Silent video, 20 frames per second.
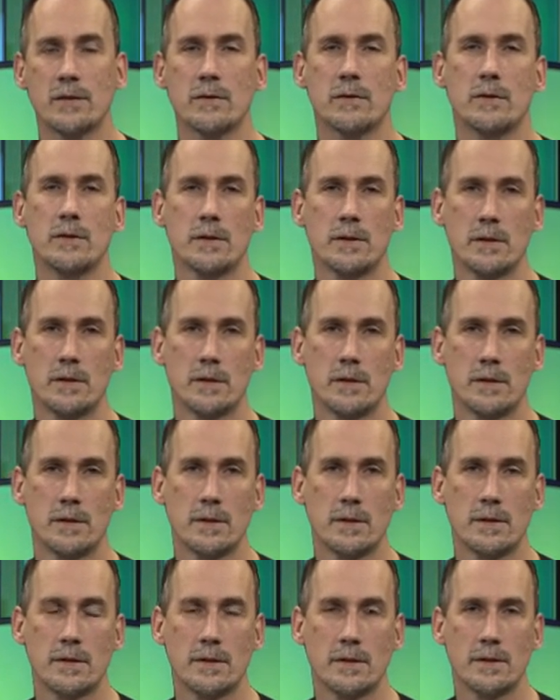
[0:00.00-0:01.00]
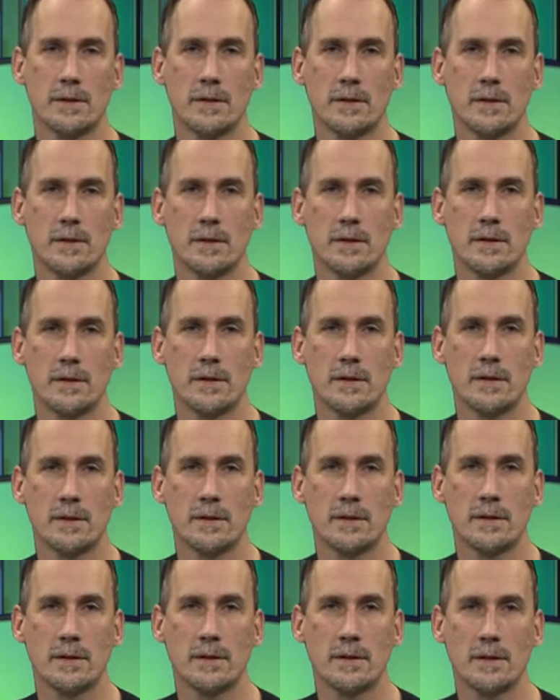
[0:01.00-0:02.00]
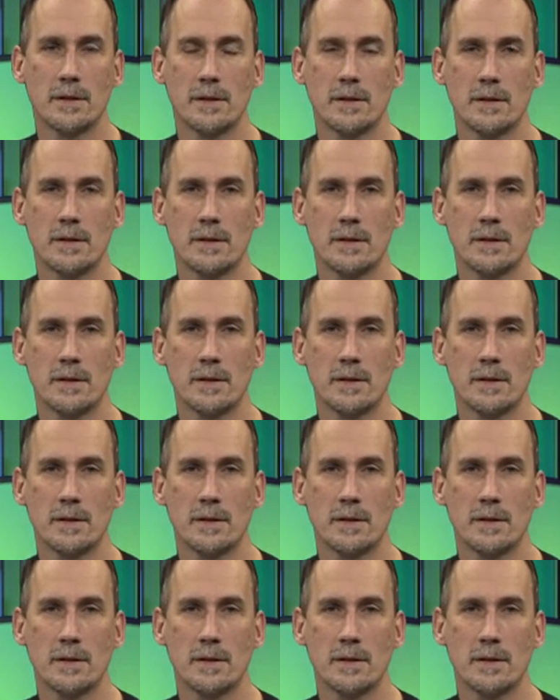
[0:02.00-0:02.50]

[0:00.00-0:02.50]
But Bernie, again, you're you're giving me an objective moral